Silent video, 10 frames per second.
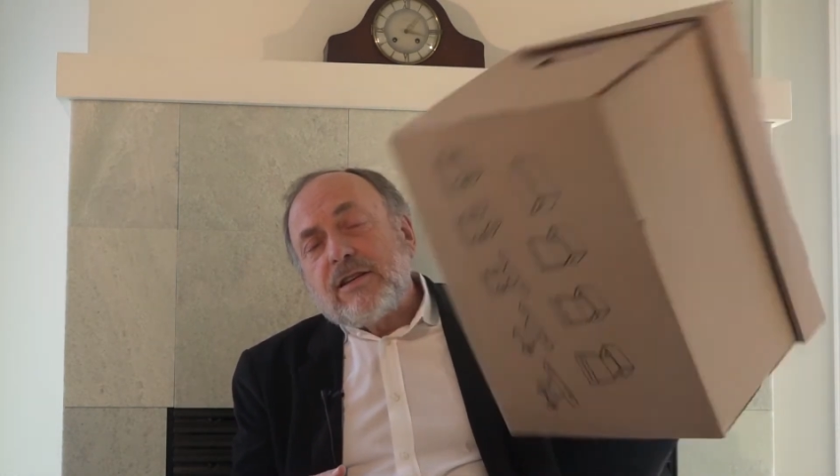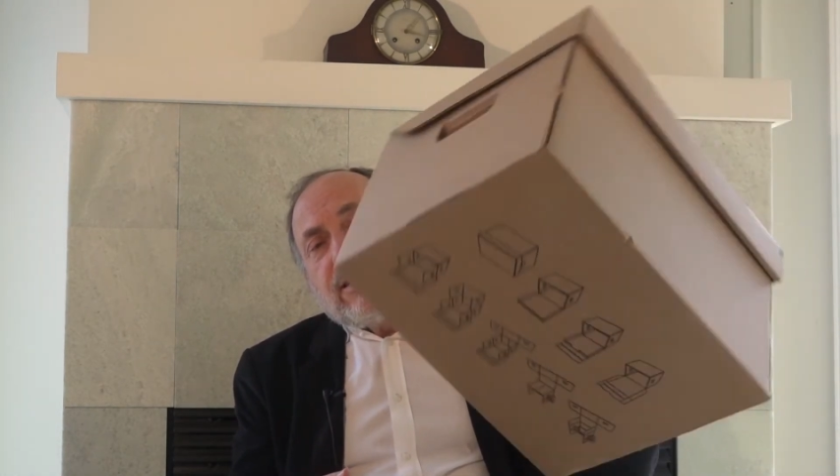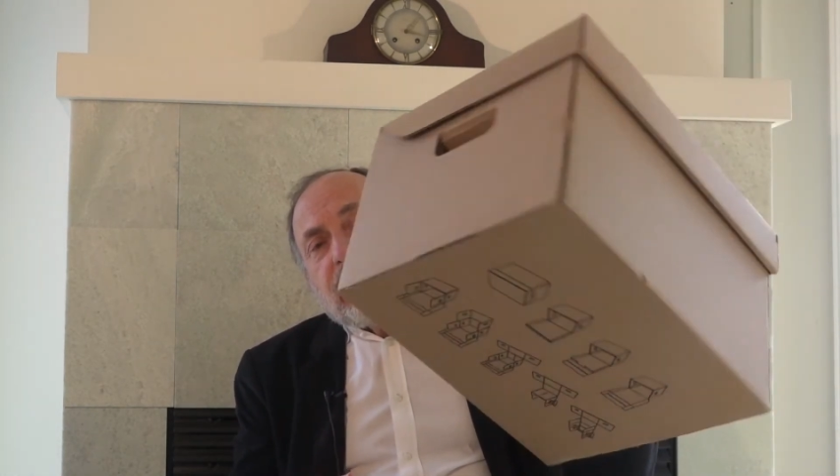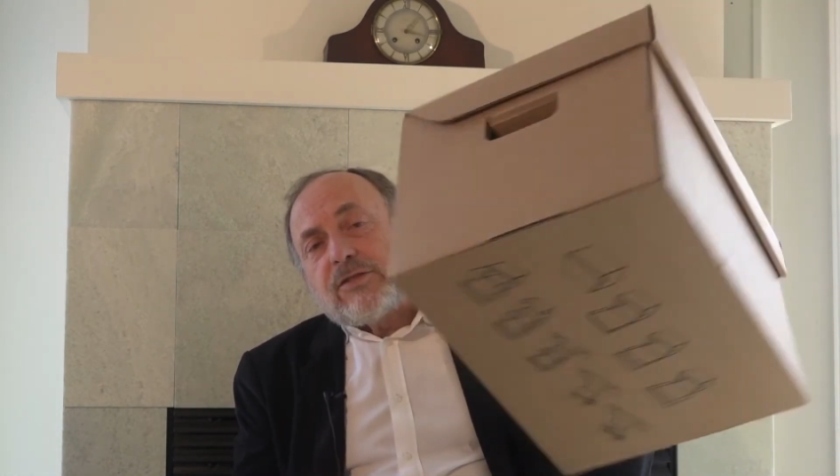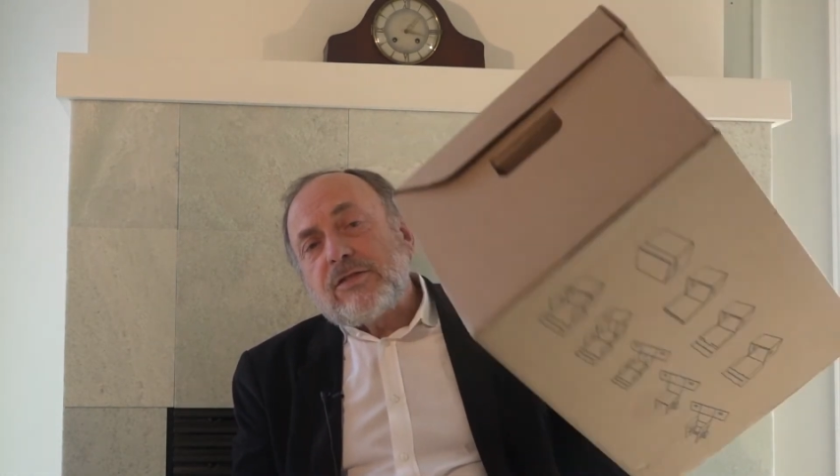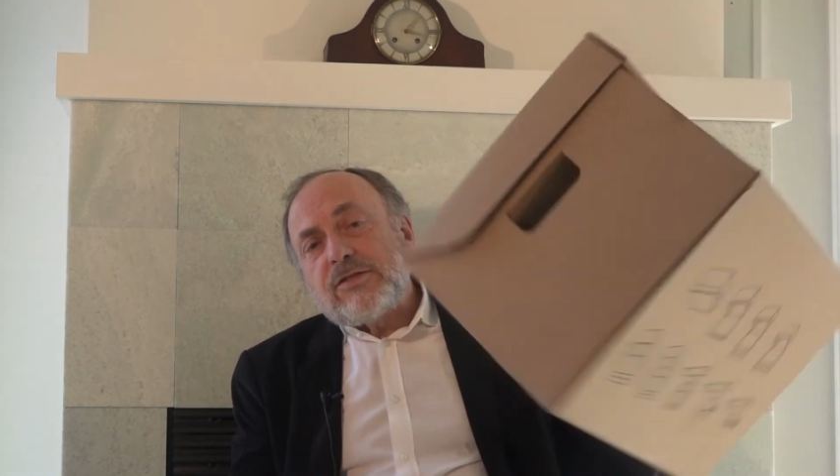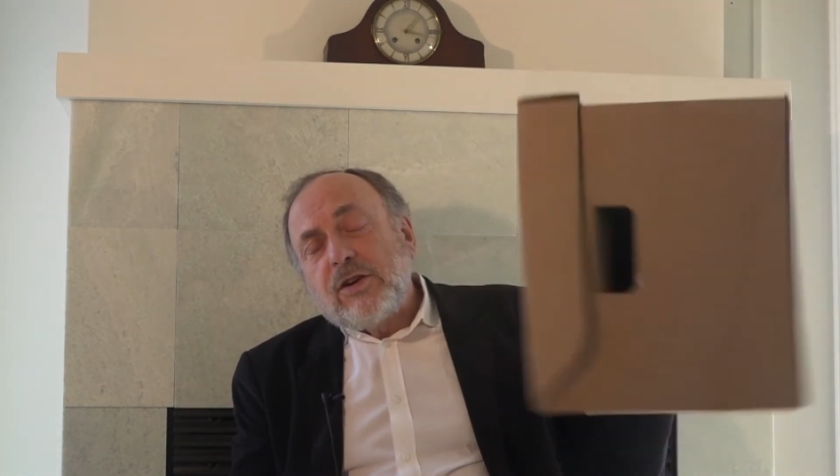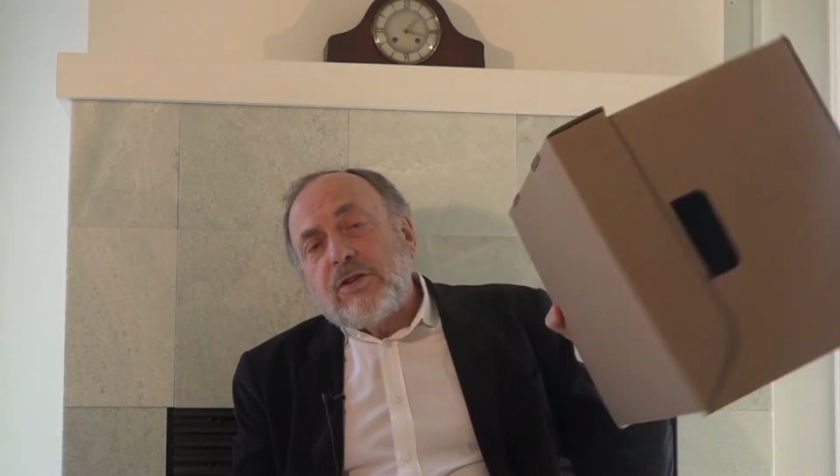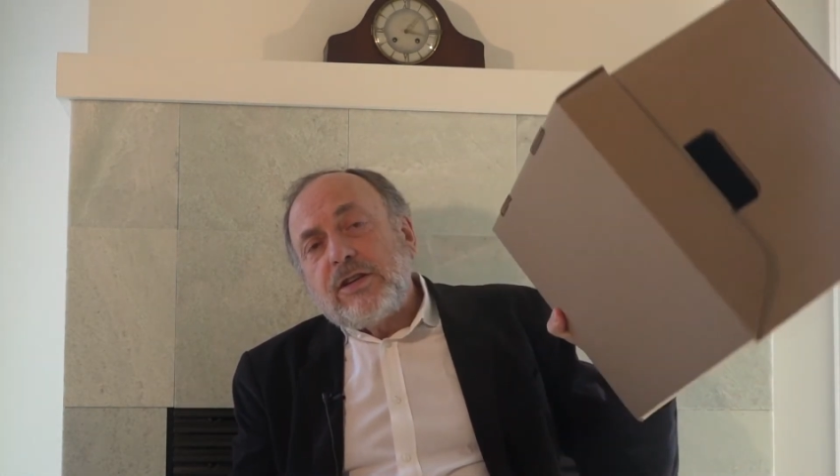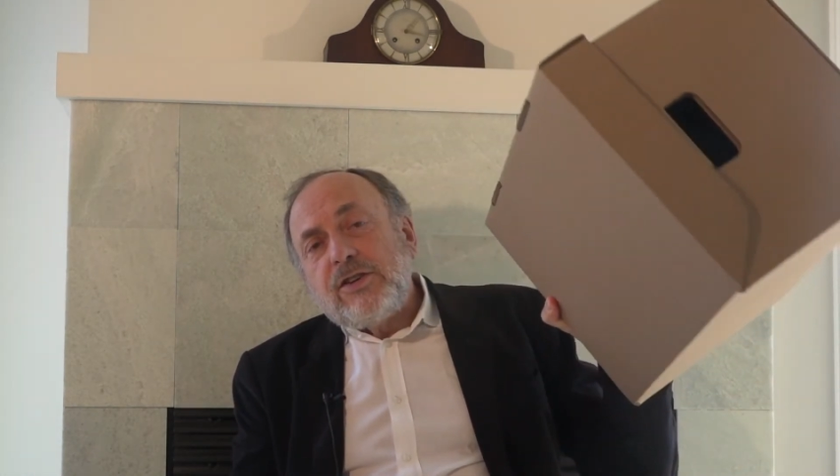uh,
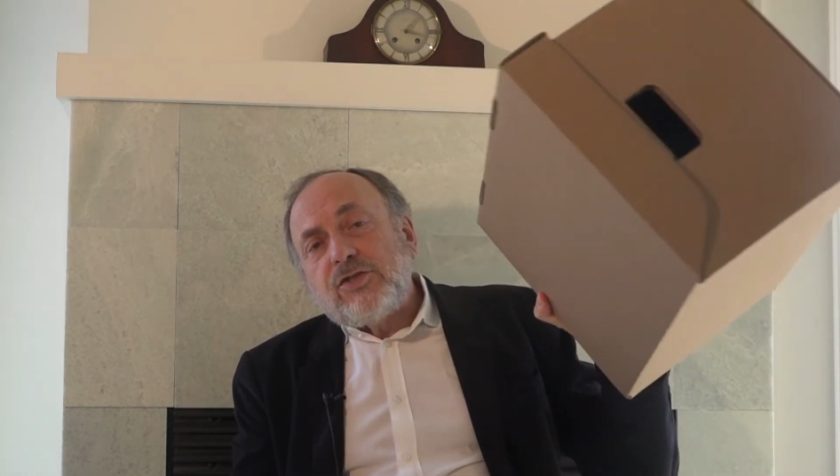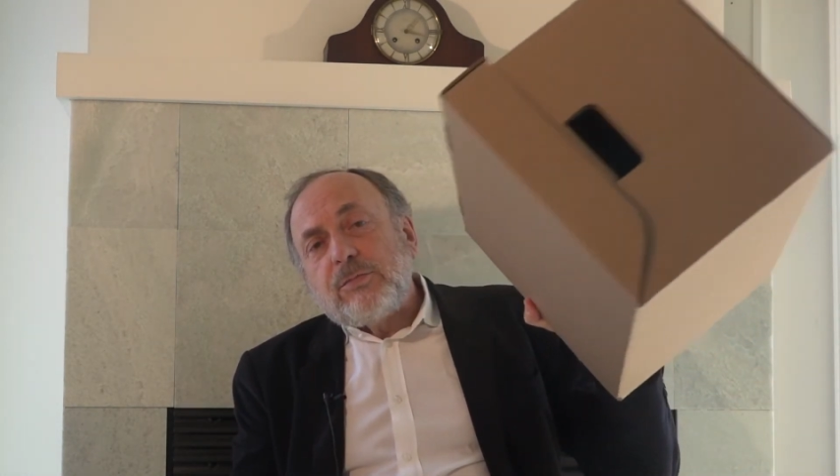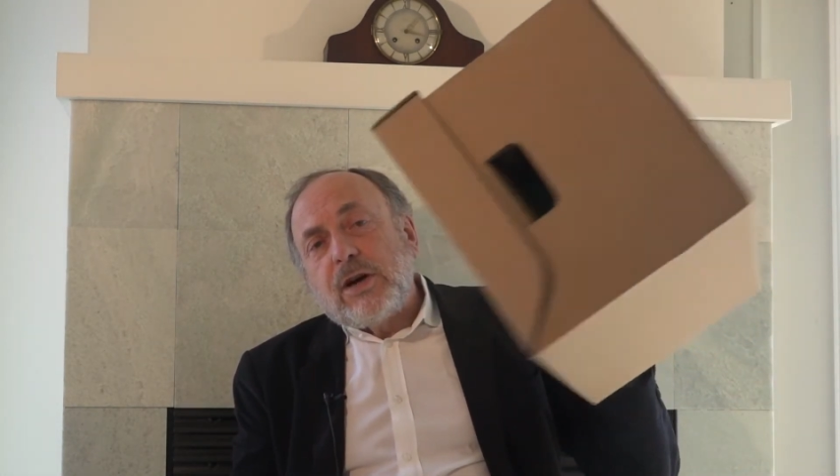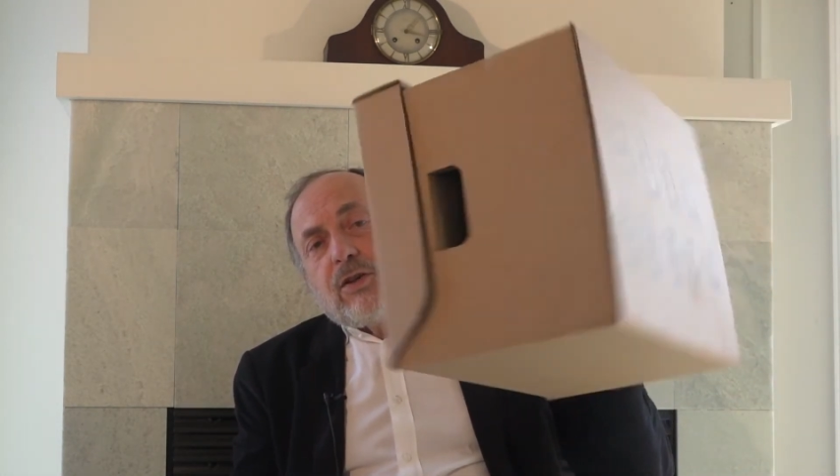cell adhesion